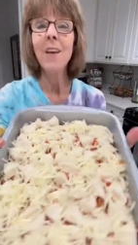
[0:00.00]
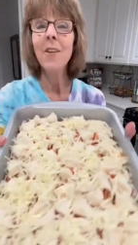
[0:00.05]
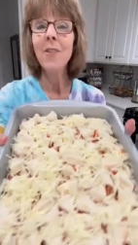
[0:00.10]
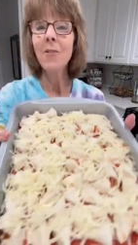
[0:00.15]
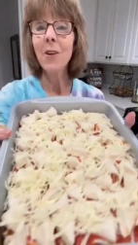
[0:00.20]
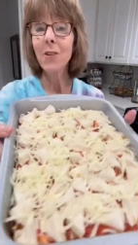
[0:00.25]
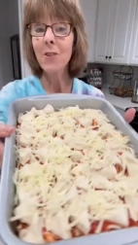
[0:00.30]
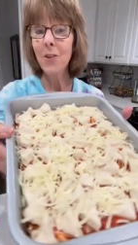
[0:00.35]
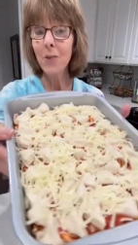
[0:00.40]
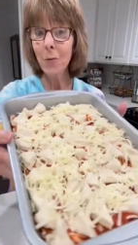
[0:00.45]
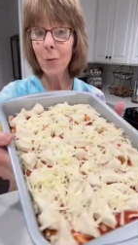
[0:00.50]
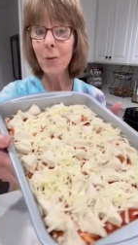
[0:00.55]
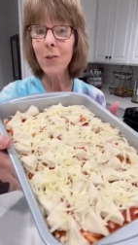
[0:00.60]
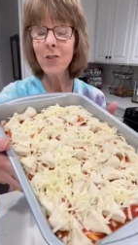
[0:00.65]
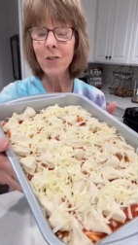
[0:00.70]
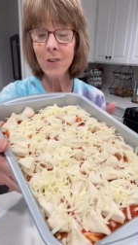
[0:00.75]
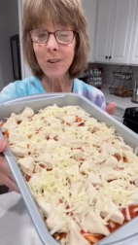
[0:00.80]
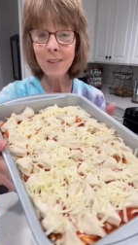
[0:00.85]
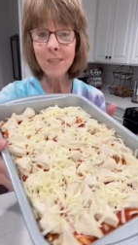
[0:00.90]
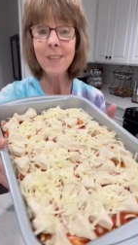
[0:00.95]
So I just wanted
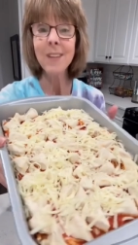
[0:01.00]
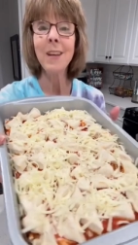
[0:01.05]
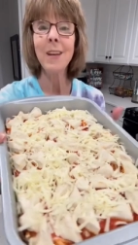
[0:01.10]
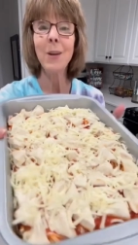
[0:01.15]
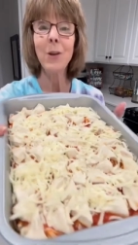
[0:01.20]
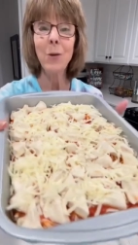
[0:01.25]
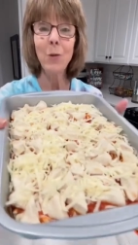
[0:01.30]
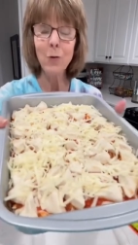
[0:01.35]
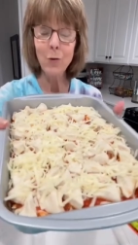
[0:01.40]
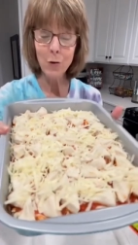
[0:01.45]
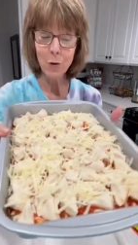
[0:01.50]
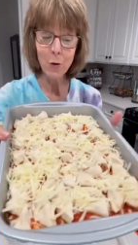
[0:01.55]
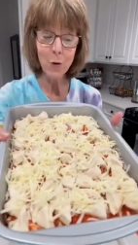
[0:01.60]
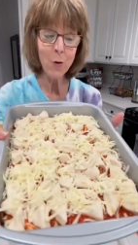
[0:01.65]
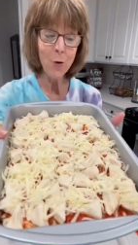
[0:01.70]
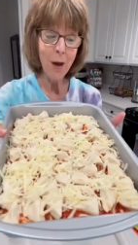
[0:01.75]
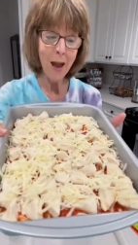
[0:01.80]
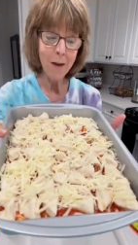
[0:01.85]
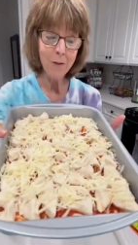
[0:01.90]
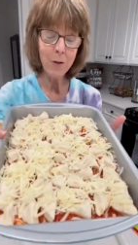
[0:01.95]
you to see, you
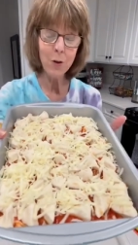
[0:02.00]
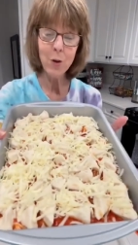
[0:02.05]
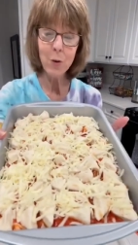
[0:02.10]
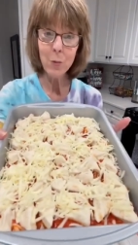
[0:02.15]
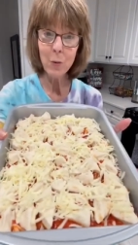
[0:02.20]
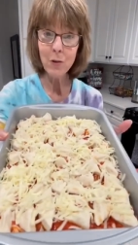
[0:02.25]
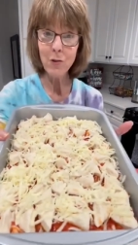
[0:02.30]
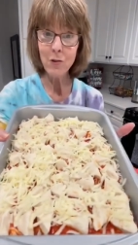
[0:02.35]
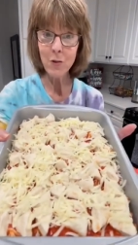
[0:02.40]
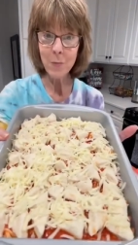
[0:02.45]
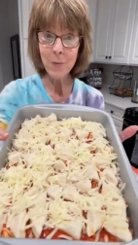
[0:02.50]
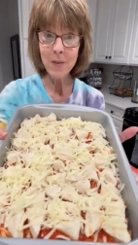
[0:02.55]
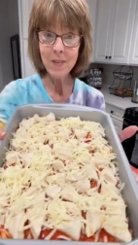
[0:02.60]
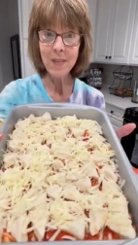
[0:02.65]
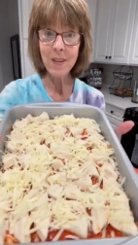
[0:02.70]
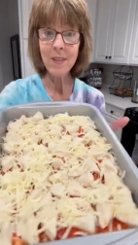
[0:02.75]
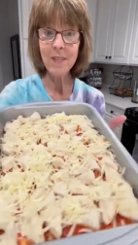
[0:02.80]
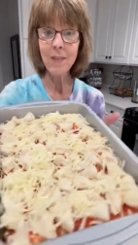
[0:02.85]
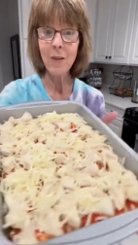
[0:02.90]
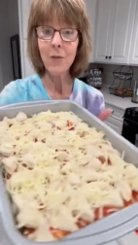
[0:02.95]
do, after you put your
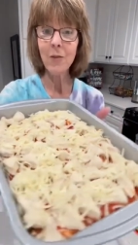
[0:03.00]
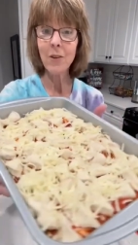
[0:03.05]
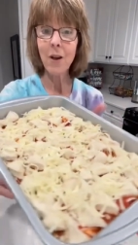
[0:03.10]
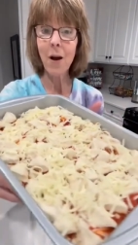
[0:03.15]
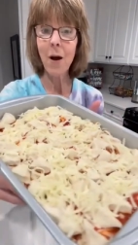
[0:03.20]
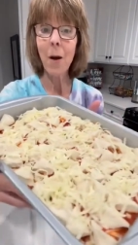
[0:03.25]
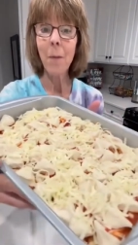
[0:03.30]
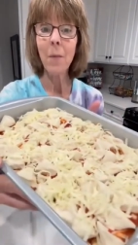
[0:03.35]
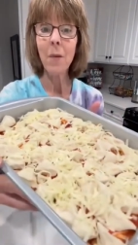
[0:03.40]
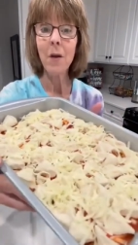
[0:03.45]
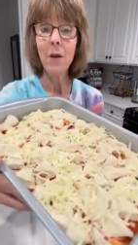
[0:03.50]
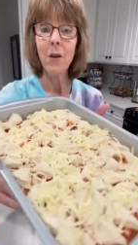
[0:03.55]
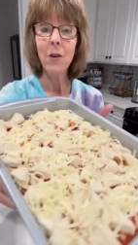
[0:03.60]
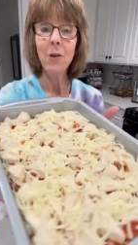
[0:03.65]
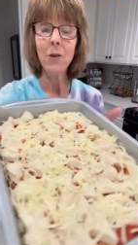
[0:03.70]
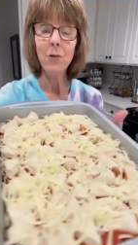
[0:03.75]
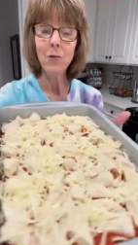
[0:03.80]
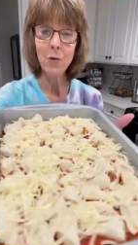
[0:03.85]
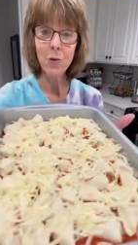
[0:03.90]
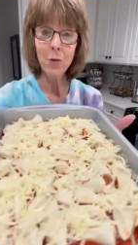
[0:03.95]
biscuits on top,
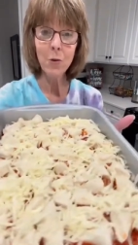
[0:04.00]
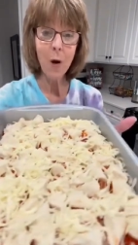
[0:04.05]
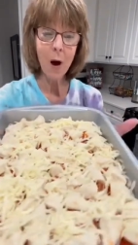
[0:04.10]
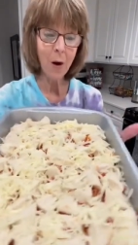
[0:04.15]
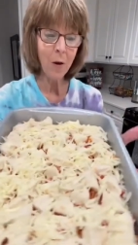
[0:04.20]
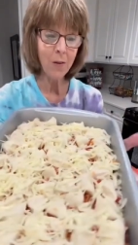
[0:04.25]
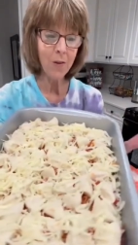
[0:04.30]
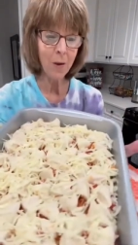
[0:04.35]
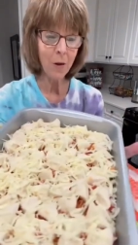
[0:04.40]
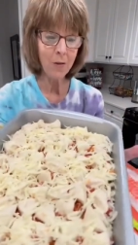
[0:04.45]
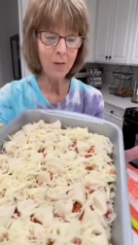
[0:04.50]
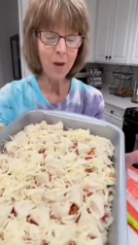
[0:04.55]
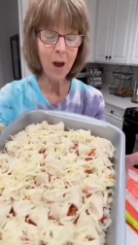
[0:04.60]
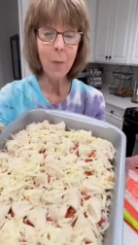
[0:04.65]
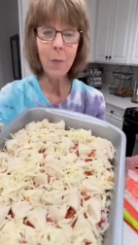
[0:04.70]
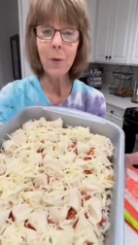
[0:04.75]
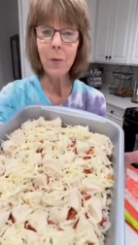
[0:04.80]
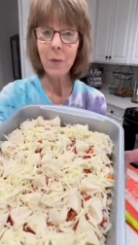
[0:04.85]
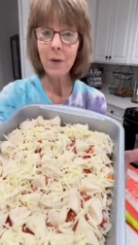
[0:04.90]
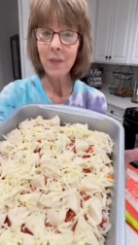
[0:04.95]
you do also
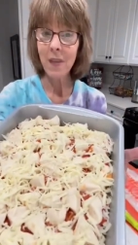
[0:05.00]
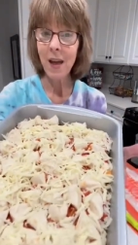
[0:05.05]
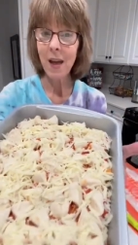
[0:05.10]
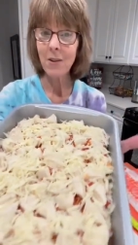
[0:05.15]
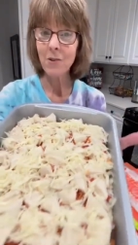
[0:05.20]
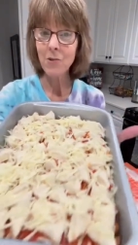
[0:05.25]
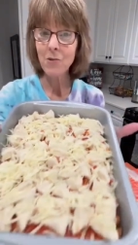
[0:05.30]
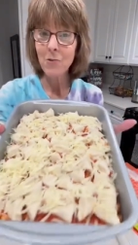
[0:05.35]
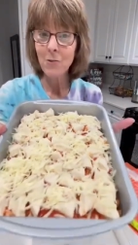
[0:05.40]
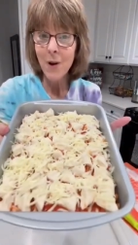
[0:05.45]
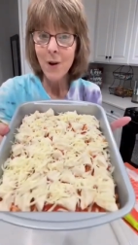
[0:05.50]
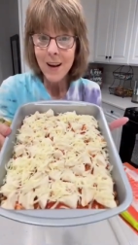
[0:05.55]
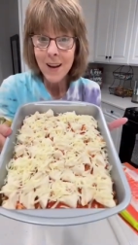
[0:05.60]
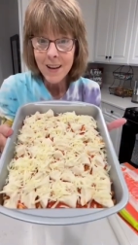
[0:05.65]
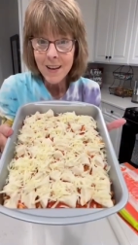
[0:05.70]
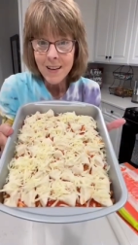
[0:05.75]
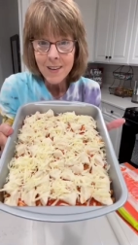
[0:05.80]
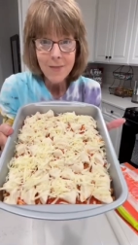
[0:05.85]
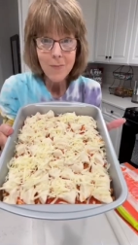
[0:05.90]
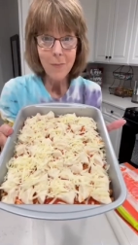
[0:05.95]
top it with that
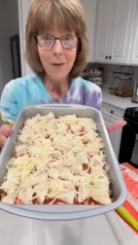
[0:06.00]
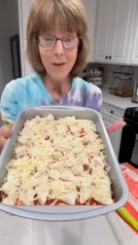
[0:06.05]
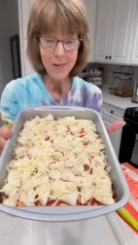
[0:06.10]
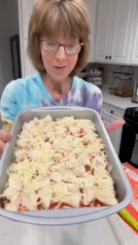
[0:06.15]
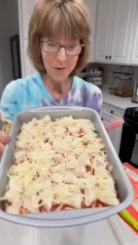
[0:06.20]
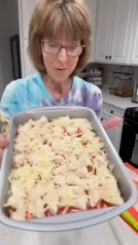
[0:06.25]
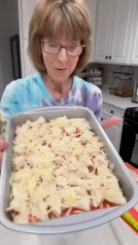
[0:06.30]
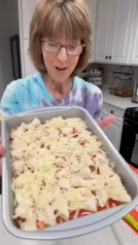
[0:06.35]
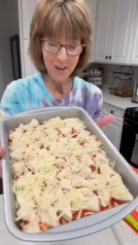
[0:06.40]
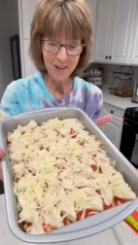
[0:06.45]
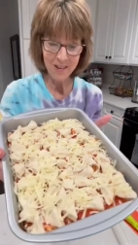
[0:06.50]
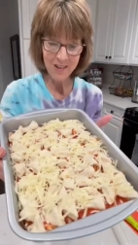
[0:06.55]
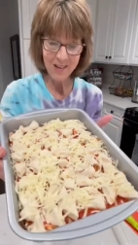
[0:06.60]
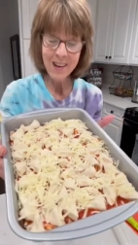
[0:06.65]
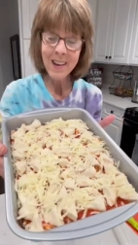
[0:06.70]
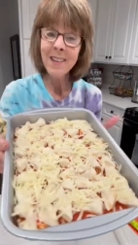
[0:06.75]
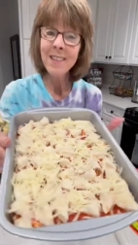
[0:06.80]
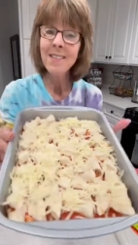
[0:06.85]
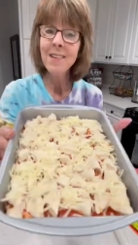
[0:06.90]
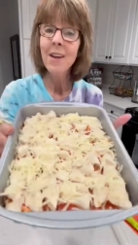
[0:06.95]
shredded mozzarella
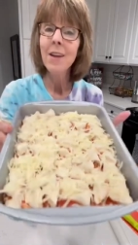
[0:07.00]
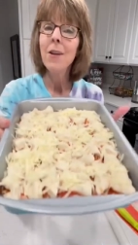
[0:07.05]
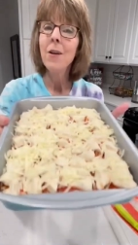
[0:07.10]
cheese.